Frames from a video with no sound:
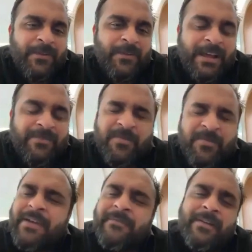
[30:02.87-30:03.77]
paid collabs from
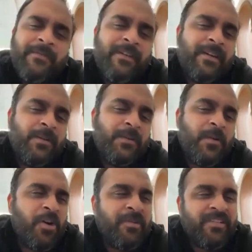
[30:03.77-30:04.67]
everywhere. You
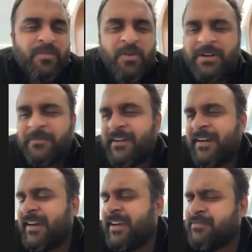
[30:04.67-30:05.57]
talk about
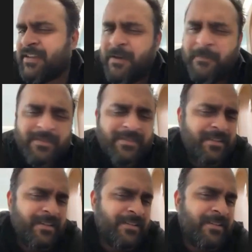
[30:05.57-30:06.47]
Spotify,
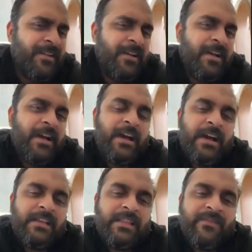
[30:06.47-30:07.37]
Amazon,
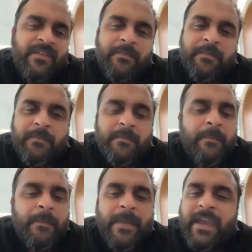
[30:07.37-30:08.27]
and they were
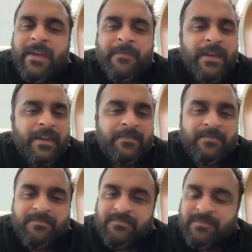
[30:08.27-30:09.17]
paying me
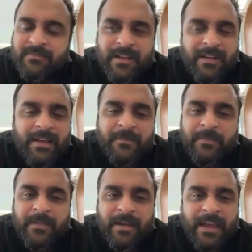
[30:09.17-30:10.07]
in like
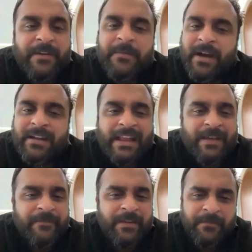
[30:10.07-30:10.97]
every month,
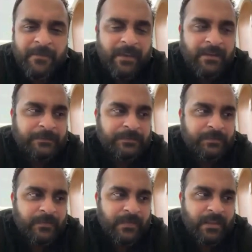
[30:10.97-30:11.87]
every week.
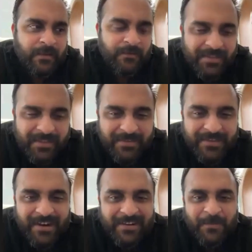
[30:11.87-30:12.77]
Once I
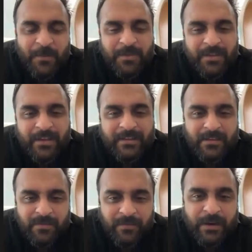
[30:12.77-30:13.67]
started posting
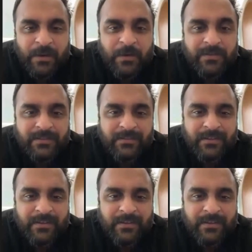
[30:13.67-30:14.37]
these videos,